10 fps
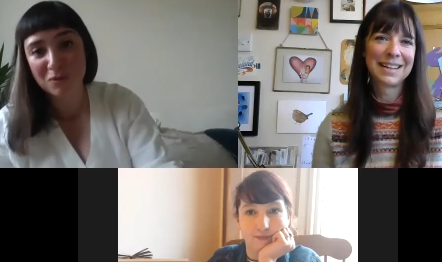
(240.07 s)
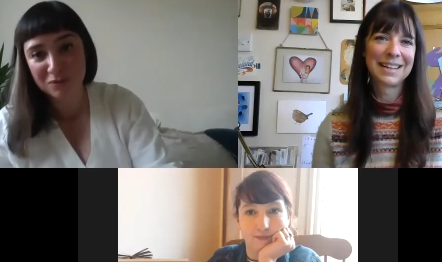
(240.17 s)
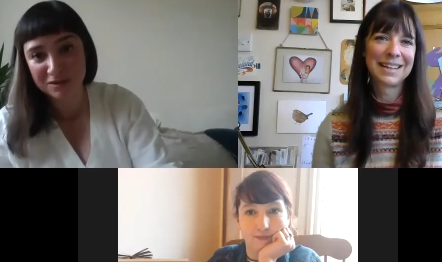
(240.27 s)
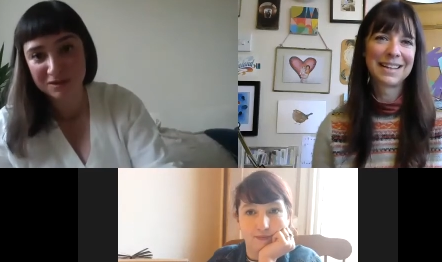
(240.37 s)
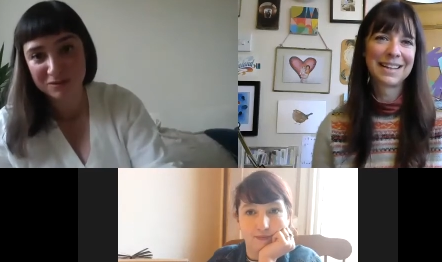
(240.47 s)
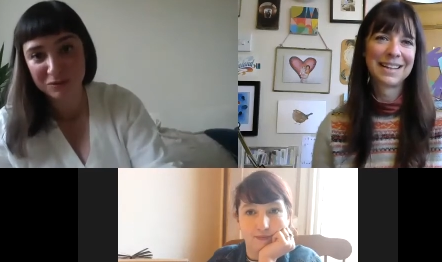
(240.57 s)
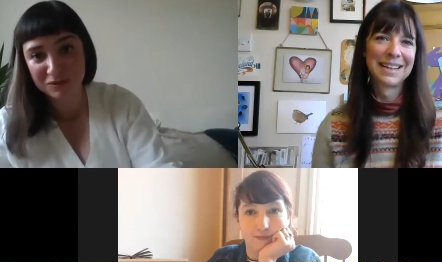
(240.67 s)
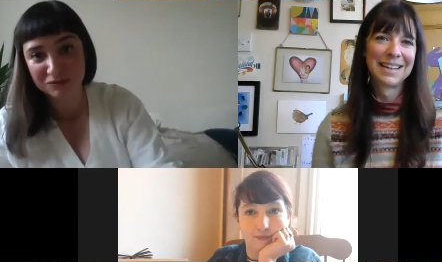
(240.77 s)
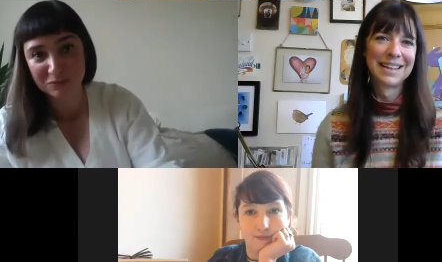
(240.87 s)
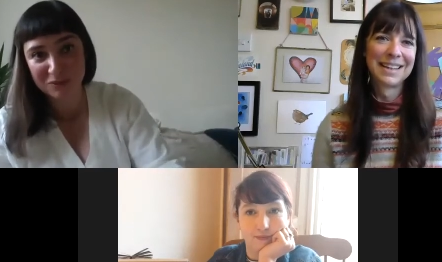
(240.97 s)
Speaker 1: one of these books
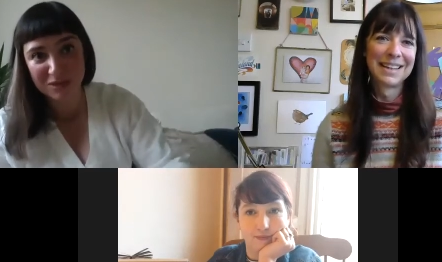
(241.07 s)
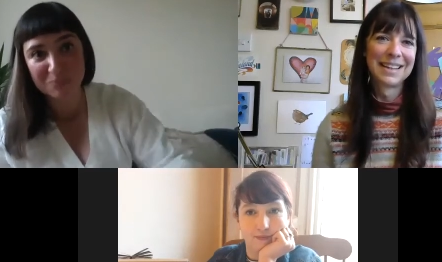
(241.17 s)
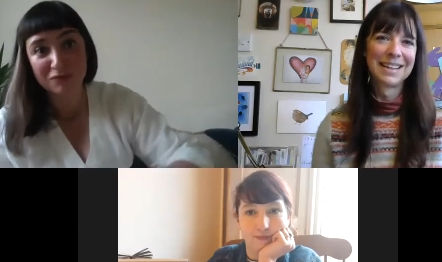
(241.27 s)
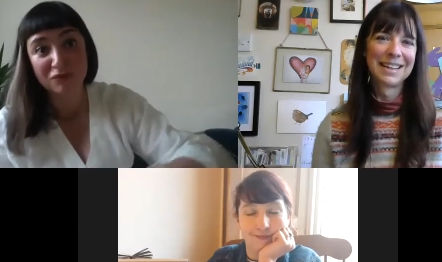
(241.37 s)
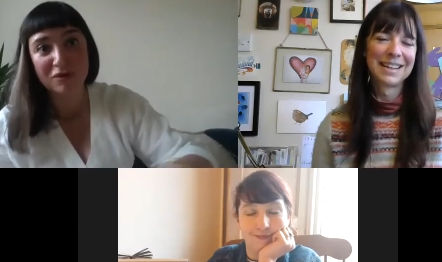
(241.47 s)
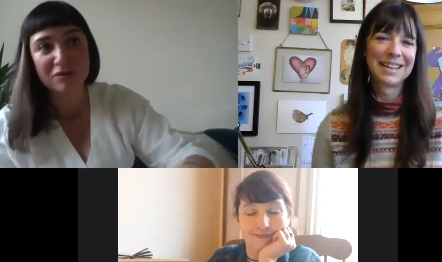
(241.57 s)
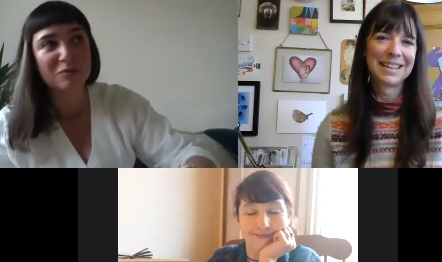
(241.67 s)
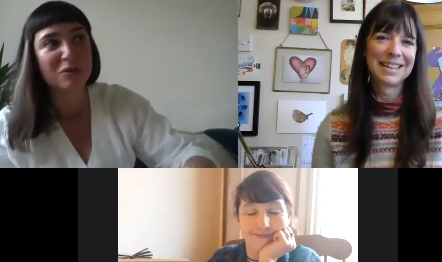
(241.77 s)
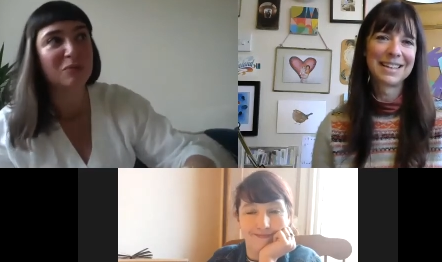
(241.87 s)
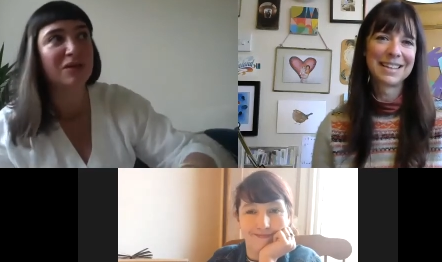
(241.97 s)
for me, but for other people.